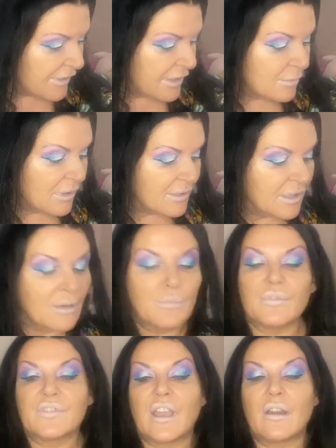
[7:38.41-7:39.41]
Anyway, it
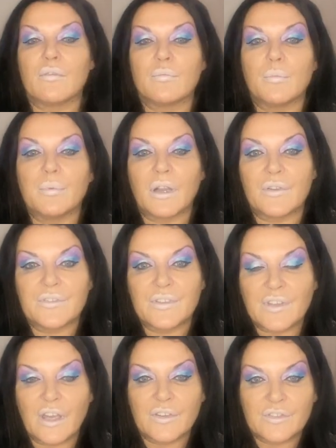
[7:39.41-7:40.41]
was terrible because
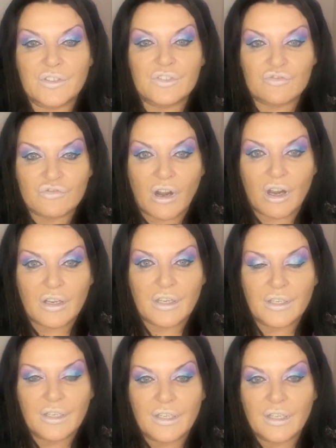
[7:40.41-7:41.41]
disaster struck
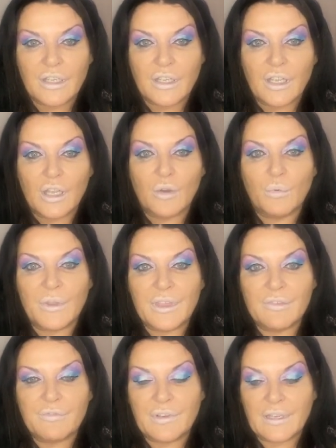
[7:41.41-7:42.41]
when
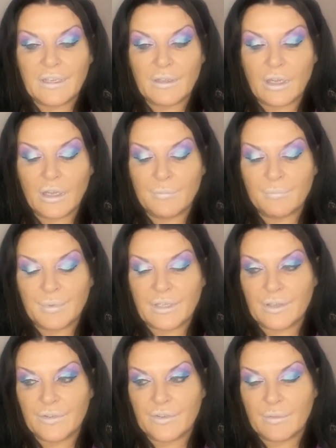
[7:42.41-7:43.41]

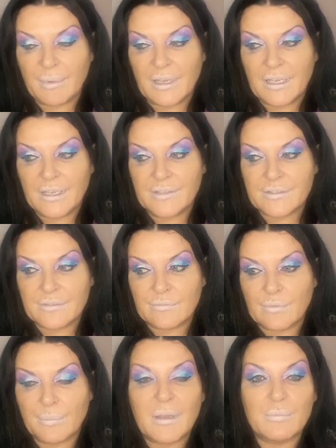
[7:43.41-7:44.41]
because
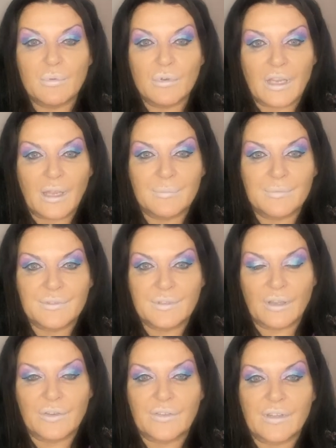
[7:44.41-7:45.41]
the people came
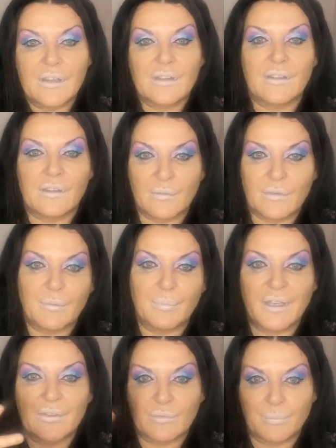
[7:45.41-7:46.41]
dancing, and the
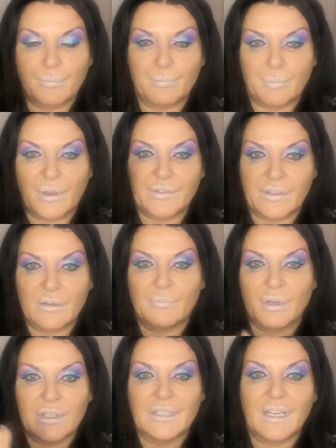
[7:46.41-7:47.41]
bees were buzzing and
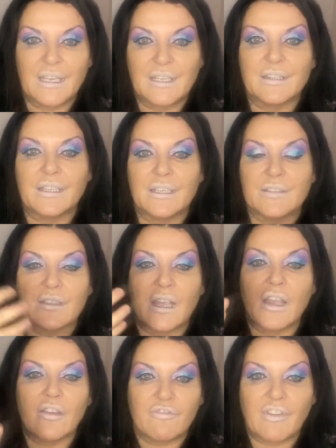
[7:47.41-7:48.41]
pollinating these
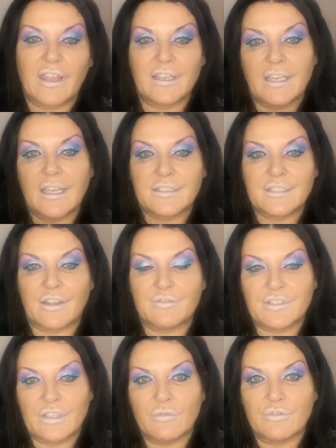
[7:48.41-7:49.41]
fake
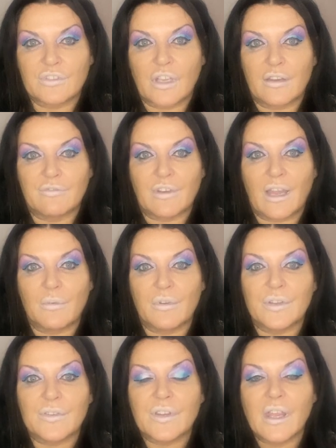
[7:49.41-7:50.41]
daffodil type
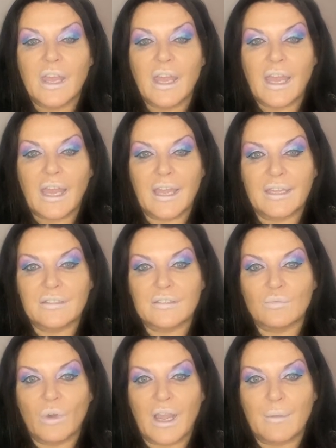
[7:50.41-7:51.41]
flowers, and
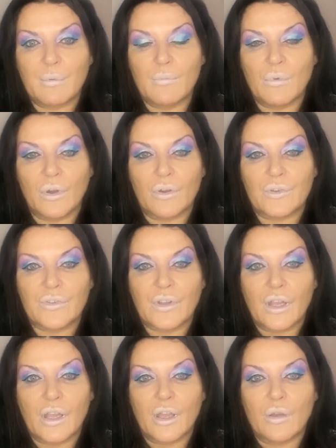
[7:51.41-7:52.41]
what happened was
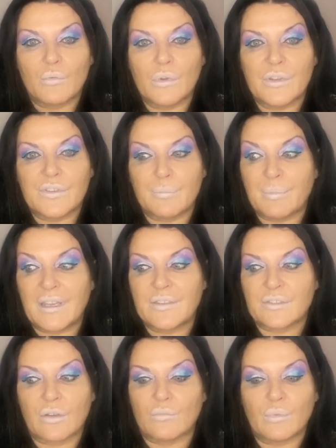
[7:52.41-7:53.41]
the bees
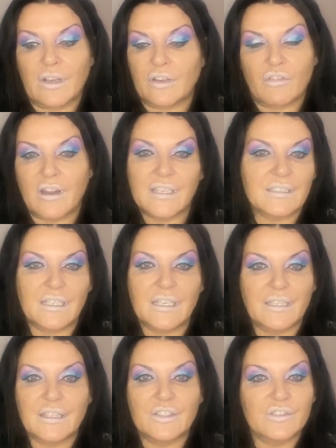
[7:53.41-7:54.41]
went crazy
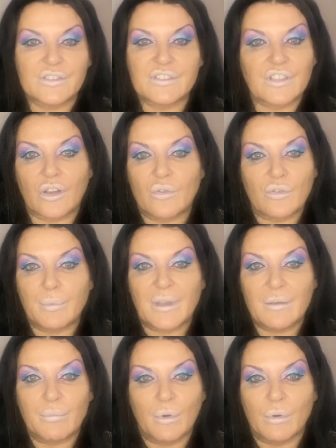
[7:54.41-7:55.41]
and they just stung all the
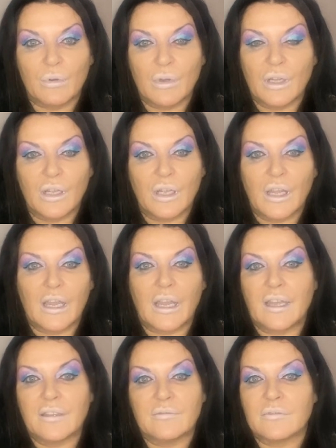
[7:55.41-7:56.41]
people,
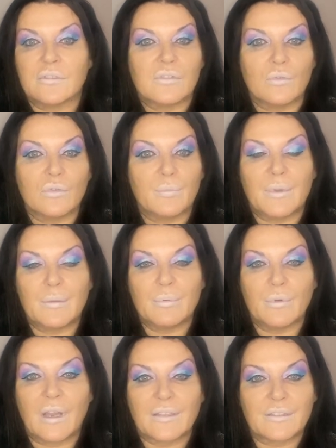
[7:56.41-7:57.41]
and all the
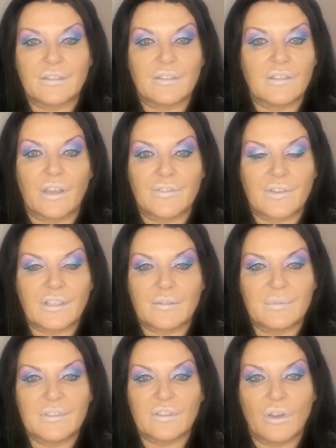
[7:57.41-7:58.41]
people the dance had to
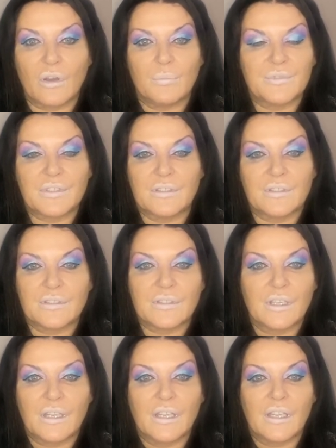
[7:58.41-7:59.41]
be stopped, and
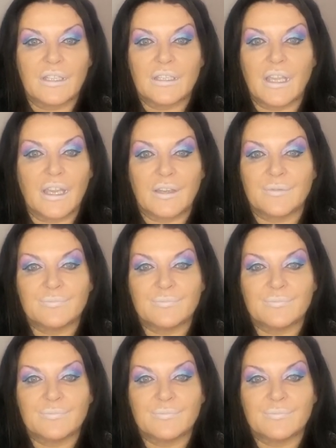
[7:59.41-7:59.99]
yeah,